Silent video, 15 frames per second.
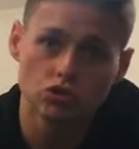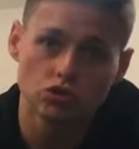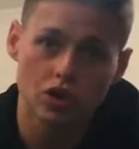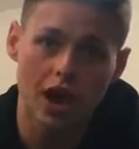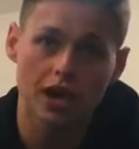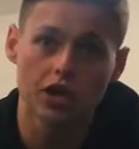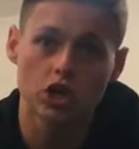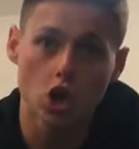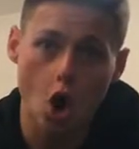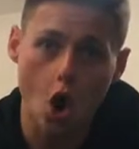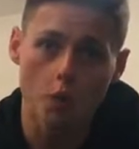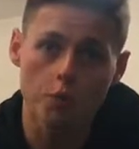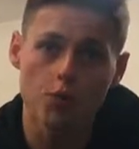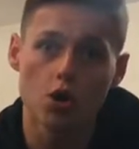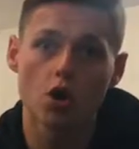track
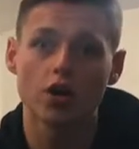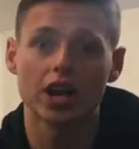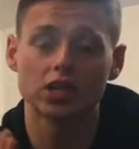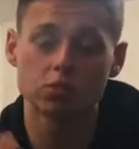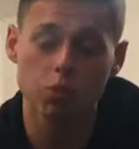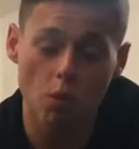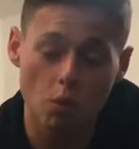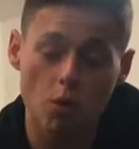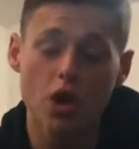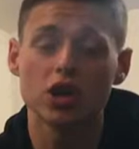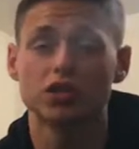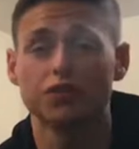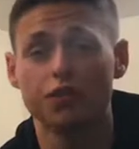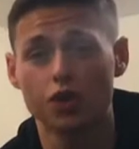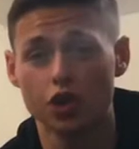your progress if it
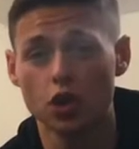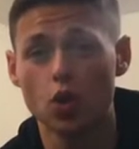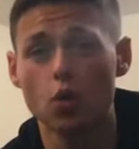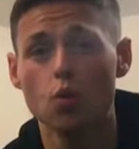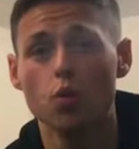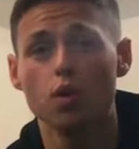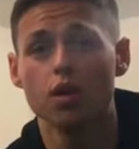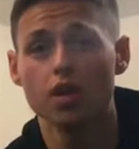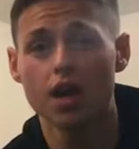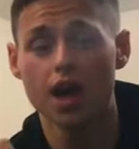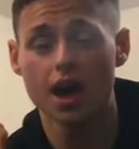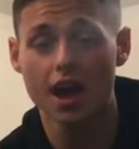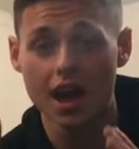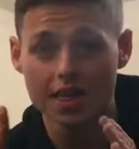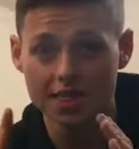works for you,
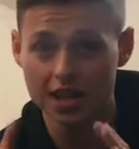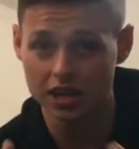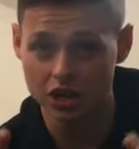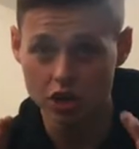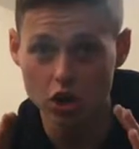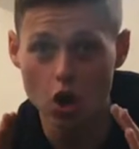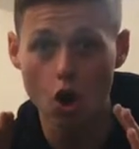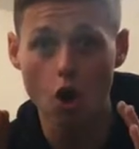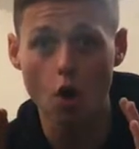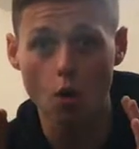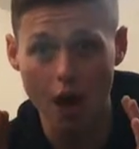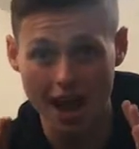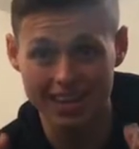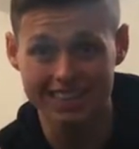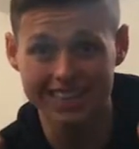and then you
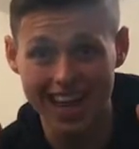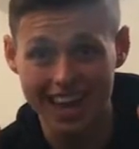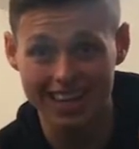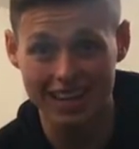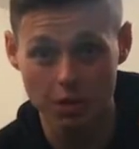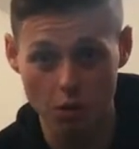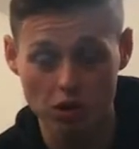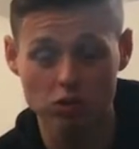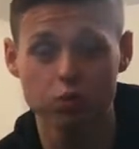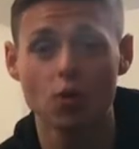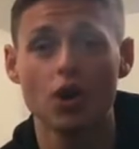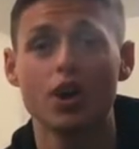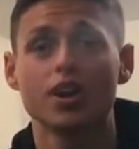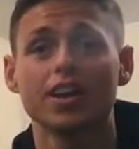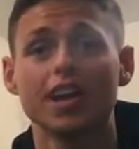know exactly what's
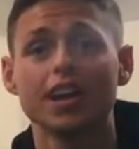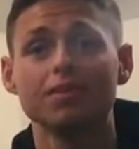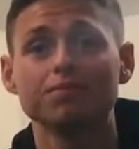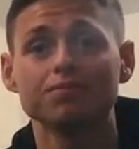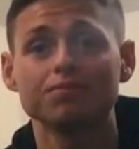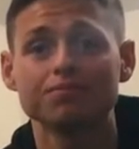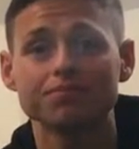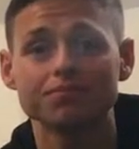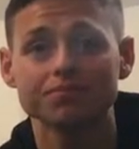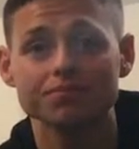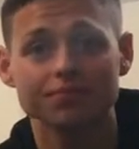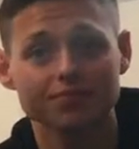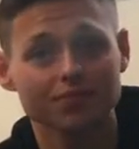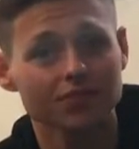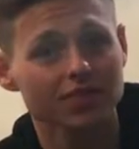working.
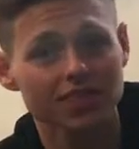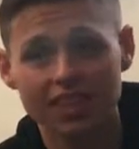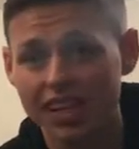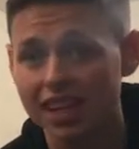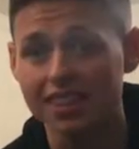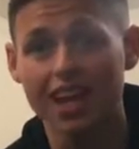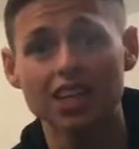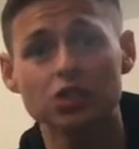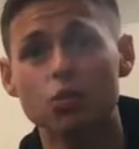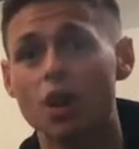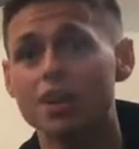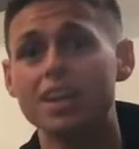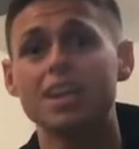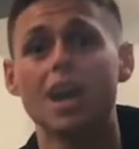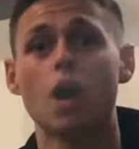That's
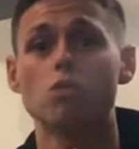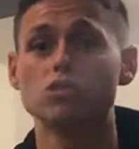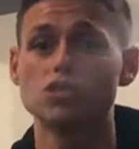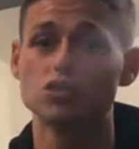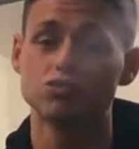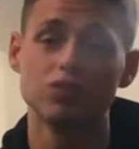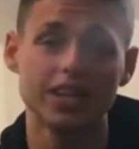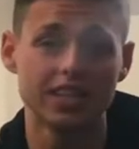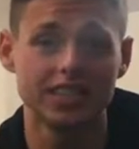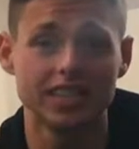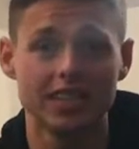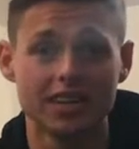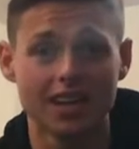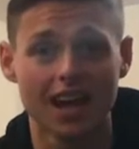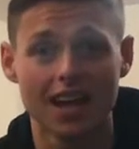what I did. I was
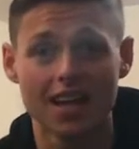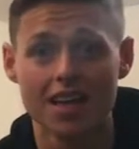reaching